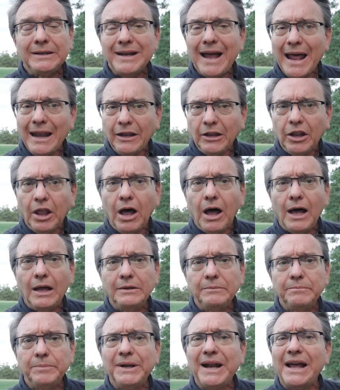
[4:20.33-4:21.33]
Not a
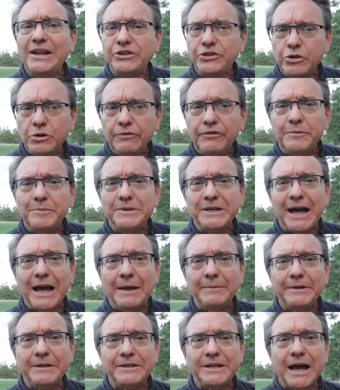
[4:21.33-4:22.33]
lot, but I do from
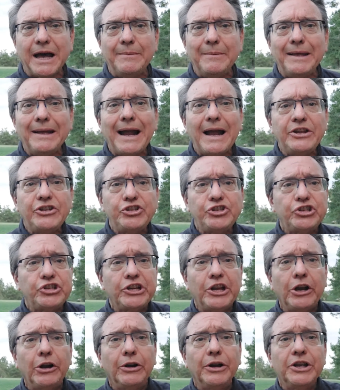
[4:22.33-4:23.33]
time to time, and I
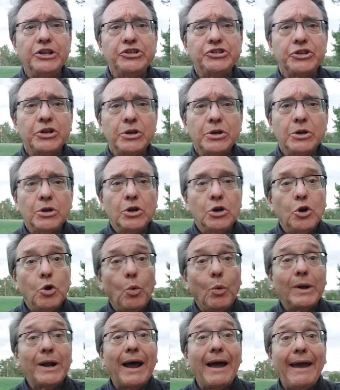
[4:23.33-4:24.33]
cherish
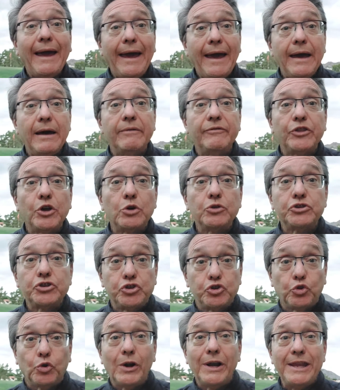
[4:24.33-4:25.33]
when I have
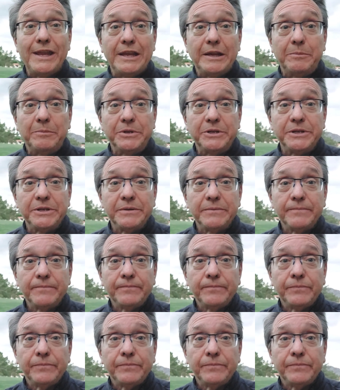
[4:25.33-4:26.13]
those dreams.